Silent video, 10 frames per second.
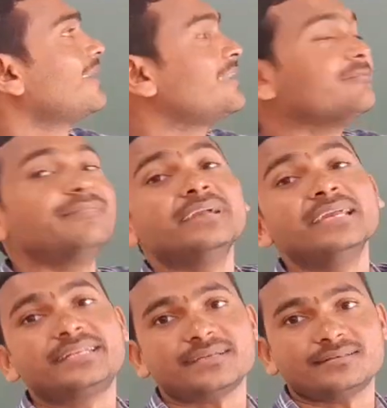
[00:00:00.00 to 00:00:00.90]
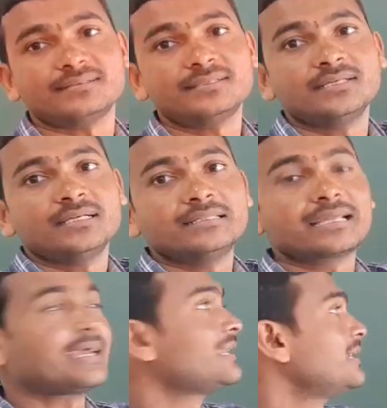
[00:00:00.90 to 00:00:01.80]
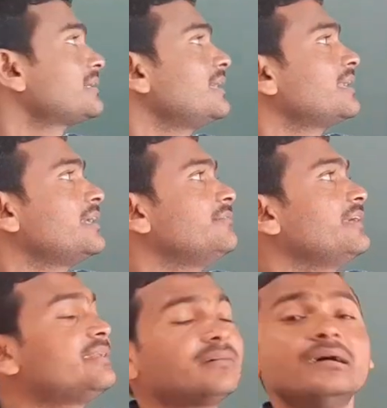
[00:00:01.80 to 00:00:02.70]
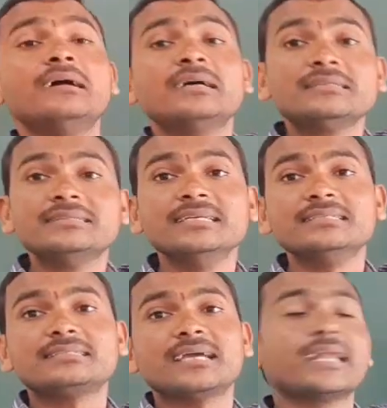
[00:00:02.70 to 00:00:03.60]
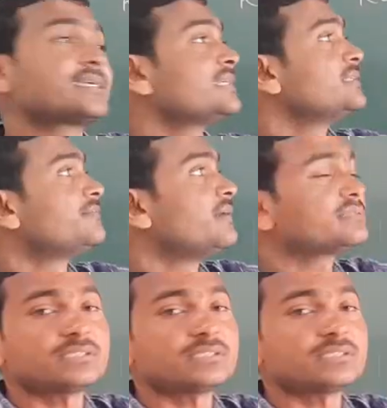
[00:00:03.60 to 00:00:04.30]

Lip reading: in wheat. The kernel color in wheat. This character is the first